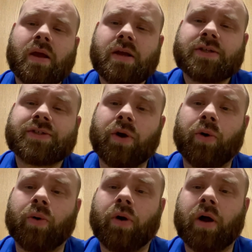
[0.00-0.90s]

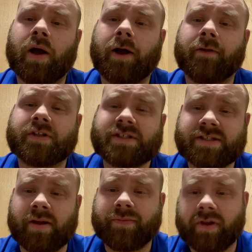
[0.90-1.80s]
So this is
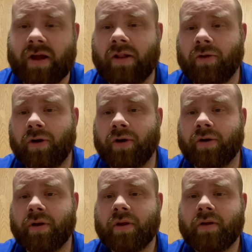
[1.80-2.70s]
something I
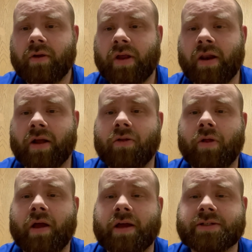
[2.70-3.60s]
learned in a
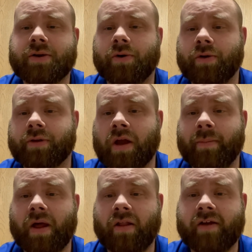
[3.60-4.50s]
class called
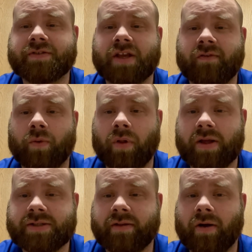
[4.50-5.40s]
Combat Lifesaver while I
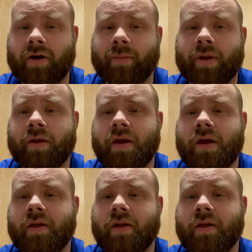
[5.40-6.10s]
was in the Army.